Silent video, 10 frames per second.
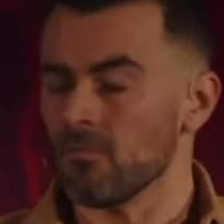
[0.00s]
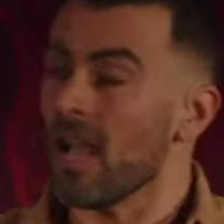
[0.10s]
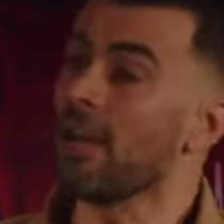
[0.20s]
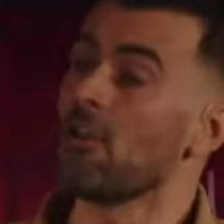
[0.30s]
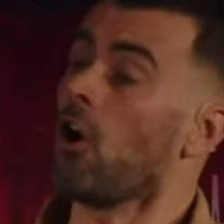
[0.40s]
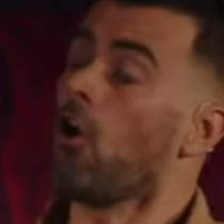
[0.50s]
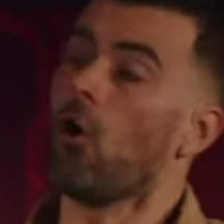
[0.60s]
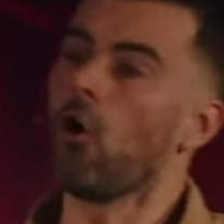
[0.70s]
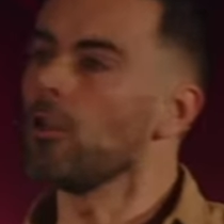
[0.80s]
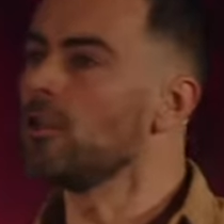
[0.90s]
under
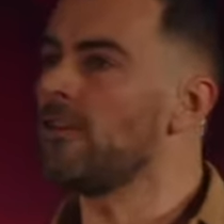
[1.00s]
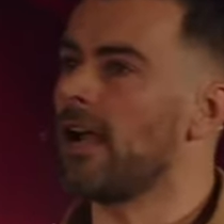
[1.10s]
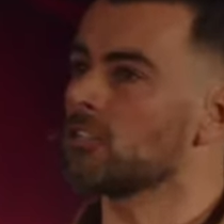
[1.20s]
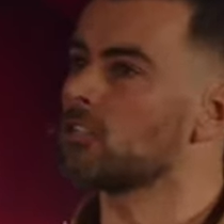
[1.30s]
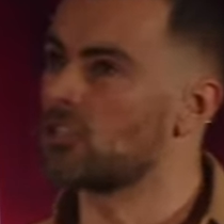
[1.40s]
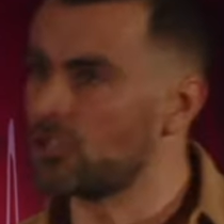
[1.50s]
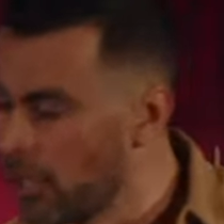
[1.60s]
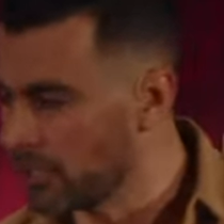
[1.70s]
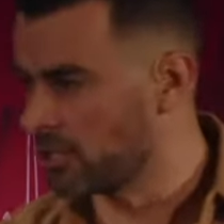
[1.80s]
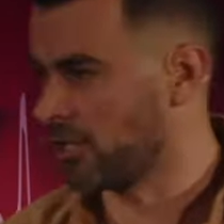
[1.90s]
all of our
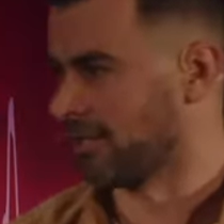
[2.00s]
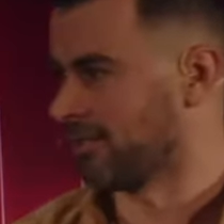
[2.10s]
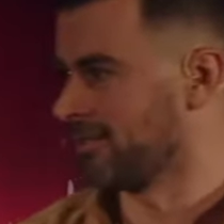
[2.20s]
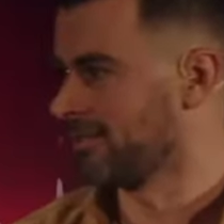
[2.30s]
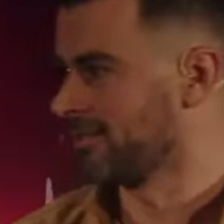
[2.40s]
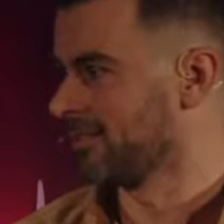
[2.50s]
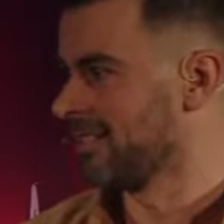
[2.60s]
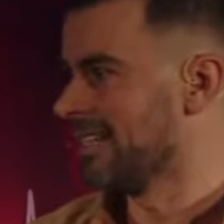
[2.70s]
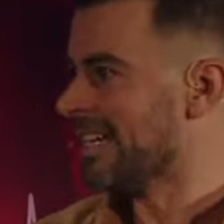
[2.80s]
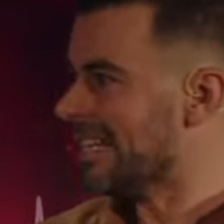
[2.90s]
searchings,
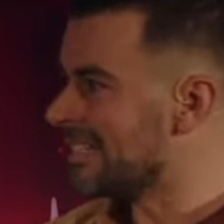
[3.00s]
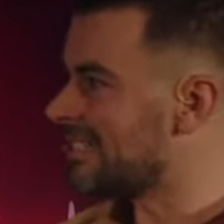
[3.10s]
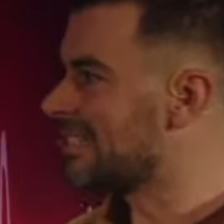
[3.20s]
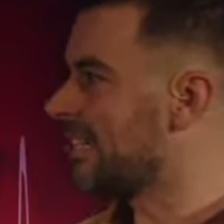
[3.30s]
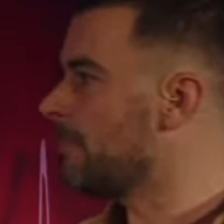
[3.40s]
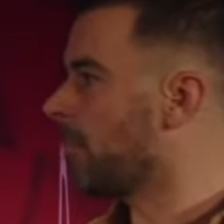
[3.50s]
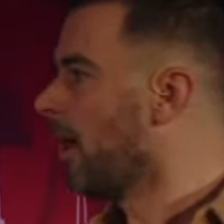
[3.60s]
is a deep